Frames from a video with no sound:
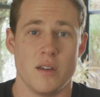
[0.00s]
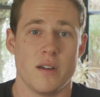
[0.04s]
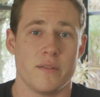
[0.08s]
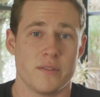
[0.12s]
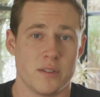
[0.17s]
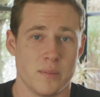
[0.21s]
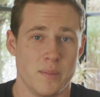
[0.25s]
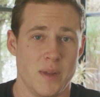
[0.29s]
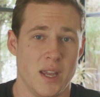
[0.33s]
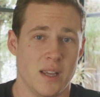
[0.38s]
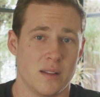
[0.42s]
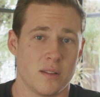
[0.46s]
you have
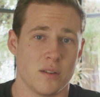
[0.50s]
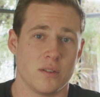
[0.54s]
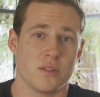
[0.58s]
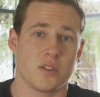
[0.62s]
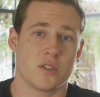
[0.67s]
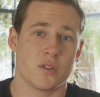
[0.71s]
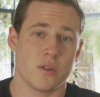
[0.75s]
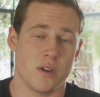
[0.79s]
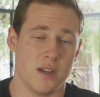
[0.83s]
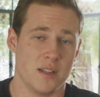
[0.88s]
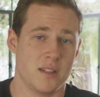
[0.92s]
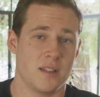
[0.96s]
to make
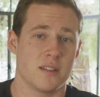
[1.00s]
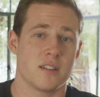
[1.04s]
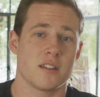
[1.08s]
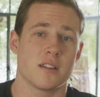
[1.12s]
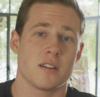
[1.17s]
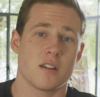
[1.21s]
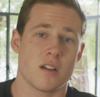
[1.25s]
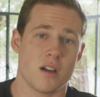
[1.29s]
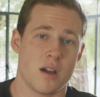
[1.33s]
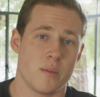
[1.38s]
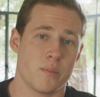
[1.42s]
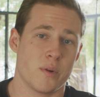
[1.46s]
those choices
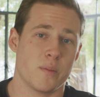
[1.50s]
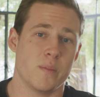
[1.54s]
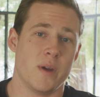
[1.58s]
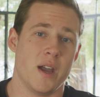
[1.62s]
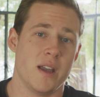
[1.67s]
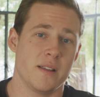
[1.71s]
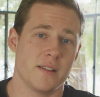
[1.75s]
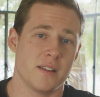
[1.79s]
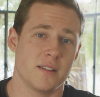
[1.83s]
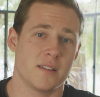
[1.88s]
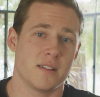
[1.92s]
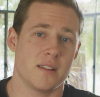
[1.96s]
and
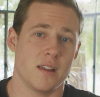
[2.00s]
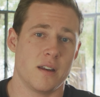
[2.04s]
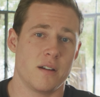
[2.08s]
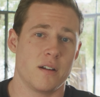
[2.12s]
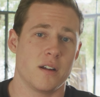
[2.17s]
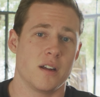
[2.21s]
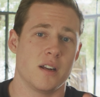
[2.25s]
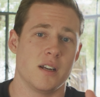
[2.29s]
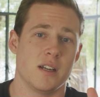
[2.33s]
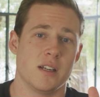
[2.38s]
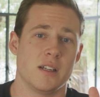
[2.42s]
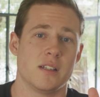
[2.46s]
compromises that
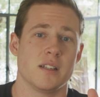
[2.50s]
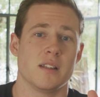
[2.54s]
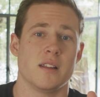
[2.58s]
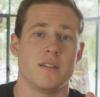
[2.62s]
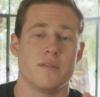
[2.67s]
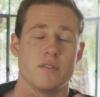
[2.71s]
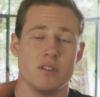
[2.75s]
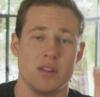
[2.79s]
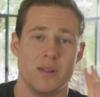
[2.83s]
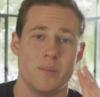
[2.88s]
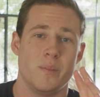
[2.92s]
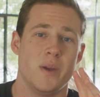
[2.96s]
are going to
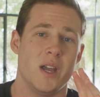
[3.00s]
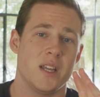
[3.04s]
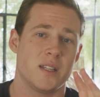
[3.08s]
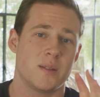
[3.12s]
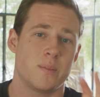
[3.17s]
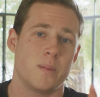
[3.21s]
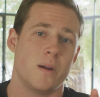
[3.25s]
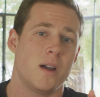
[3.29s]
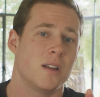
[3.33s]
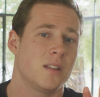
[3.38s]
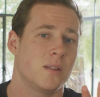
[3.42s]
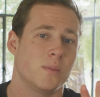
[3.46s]
deliver the
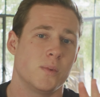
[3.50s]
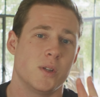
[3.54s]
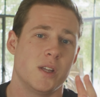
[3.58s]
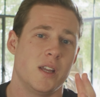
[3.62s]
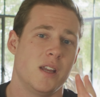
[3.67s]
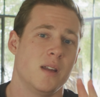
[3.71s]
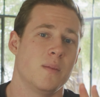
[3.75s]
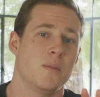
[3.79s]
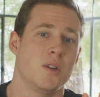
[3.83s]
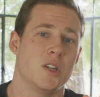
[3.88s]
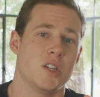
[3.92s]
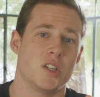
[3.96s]
best possible
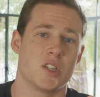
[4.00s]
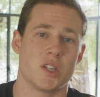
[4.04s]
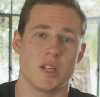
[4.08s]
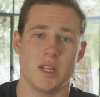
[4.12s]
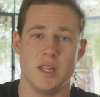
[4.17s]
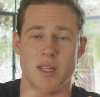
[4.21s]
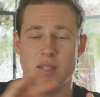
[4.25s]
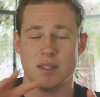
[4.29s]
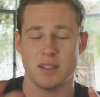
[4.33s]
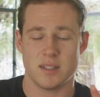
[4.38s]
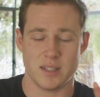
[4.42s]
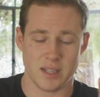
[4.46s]
image
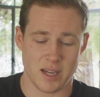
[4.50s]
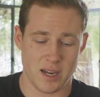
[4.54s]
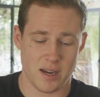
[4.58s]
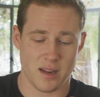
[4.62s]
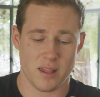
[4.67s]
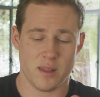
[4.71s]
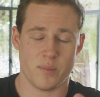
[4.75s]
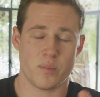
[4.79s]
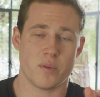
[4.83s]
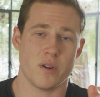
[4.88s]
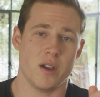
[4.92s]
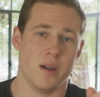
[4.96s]
inside
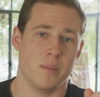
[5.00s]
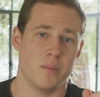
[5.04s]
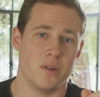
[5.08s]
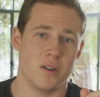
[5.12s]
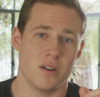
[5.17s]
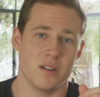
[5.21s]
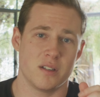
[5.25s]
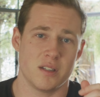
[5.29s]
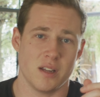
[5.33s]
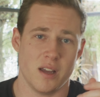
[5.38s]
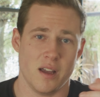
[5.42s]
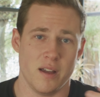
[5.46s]
of the
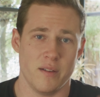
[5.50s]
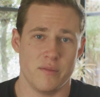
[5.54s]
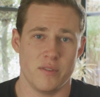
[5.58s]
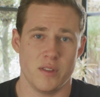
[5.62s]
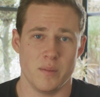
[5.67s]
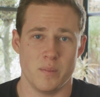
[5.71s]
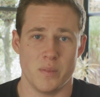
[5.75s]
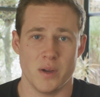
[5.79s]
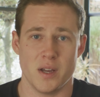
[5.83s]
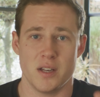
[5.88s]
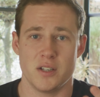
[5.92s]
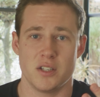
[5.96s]
parameters of
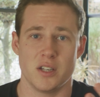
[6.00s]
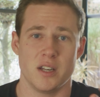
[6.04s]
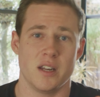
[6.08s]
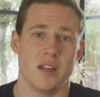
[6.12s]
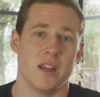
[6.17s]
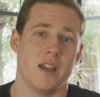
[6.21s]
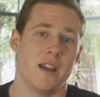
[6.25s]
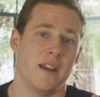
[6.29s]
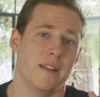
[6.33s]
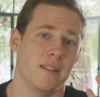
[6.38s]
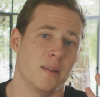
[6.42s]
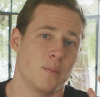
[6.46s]
the
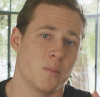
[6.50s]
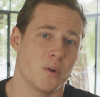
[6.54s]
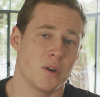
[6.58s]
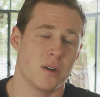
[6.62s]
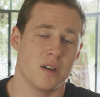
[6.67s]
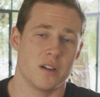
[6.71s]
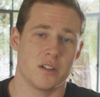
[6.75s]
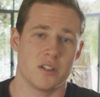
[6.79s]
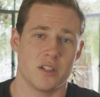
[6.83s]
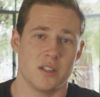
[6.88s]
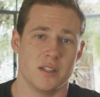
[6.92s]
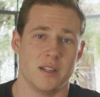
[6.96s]
budget and the
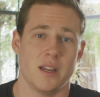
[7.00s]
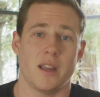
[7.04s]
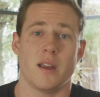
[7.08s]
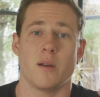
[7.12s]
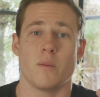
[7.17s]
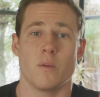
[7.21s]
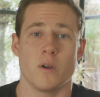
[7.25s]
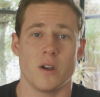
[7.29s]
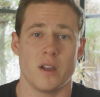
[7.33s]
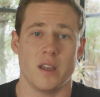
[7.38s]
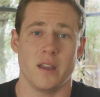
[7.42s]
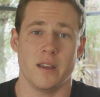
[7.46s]
production that
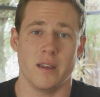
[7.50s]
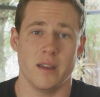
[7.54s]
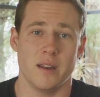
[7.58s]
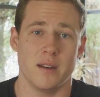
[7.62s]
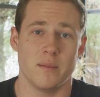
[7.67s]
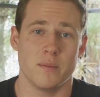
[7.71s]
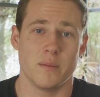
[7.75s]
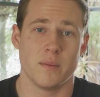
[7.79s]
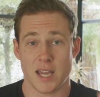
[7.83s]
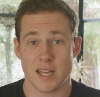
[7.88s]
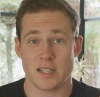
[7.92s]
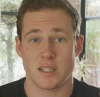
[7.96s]
you're working
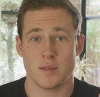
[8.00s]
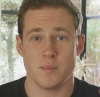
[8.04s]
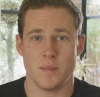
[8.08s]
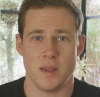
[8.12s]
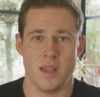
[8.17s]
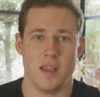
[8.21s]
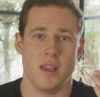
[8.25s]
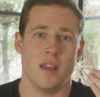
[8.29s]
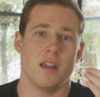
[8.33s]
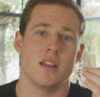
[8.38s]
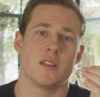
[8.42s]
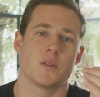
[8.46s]
in. That to
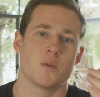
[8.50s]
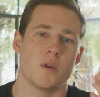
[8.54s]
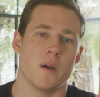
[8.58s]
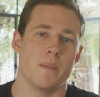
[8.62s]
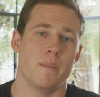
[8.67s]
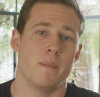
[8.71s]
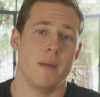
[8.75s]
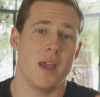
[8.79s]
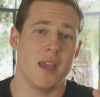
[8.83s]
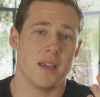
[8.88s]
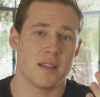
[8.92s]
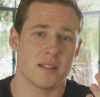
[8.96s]
me is
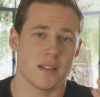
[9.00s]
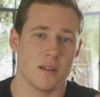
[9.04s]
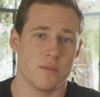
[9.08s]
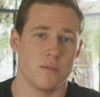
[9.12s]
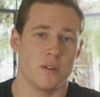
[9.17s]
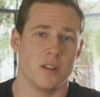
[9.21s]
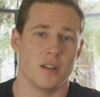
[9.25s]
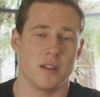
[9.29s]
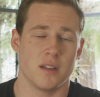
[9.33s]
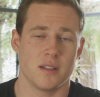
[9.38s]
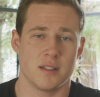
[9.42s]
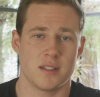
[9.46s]
what makes a
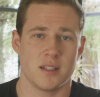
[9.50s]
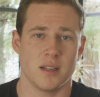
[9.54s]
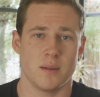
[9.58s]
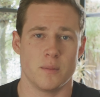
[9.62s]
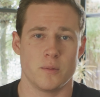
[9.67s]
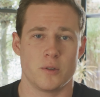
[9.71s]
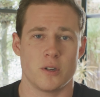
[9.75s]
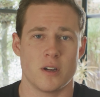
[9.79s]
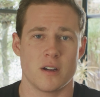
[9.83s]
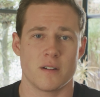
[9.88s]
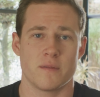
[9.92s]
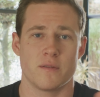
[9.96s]
really good
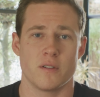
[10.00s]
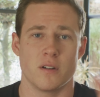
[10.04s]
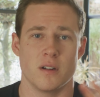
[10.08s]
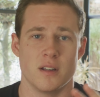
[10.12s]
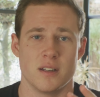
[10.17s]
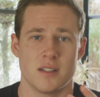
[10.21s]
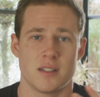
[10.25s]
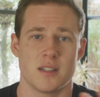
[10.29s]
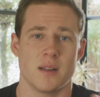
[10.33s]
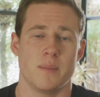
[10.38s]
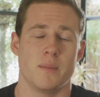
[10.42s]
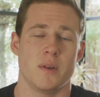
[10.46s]
cinematographer,
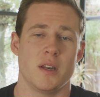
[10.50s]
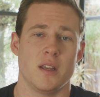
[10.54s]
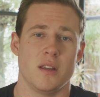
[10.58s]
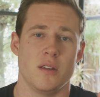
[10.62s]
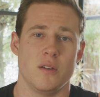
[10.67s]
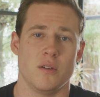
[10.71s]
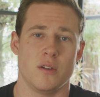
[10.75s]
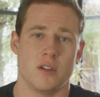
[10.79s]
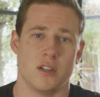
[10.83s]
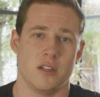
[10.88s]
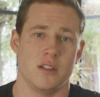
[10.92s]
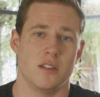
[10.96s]
is somebody
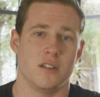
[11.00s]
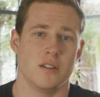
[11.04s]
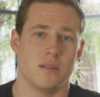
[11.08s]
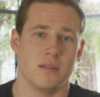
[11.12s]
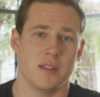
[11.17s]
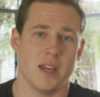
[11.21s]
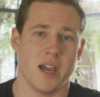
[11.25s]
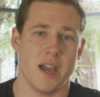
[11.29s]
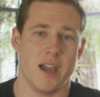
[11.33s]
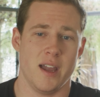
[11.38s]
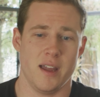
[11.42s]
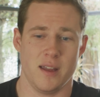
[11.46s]
who can
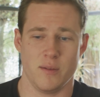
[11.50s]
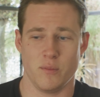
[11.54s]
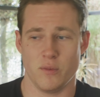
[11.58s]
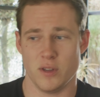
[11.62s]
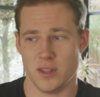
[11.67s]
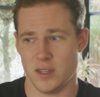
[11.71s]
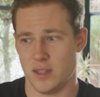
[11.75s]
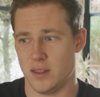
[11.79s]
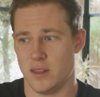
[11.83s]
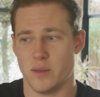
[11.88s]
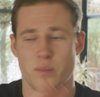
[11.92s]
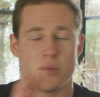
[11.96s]
do that
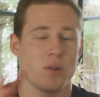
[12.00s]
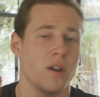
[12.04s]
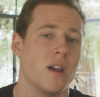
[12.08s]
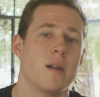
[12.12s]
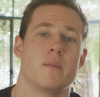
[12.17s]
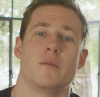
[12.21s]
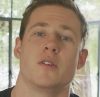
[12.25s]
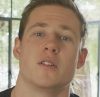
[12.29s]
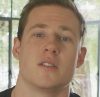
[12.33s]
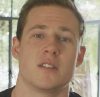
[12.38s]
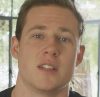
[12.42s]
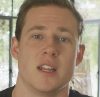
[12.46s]
within the
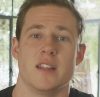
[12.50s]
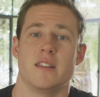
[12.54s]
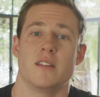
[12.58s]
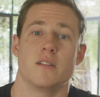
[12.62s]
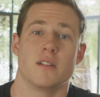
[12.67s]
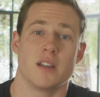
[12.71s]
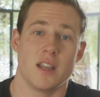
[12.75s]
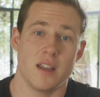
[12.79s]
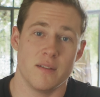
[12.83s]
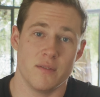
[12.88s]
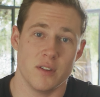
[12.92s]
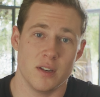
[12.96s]
parameters that
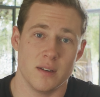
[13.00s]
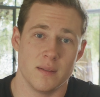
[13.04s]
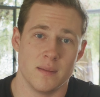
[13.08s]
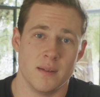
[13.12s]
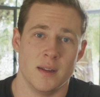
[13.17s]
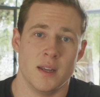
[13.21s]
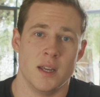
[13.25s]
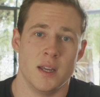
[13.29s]
they're given.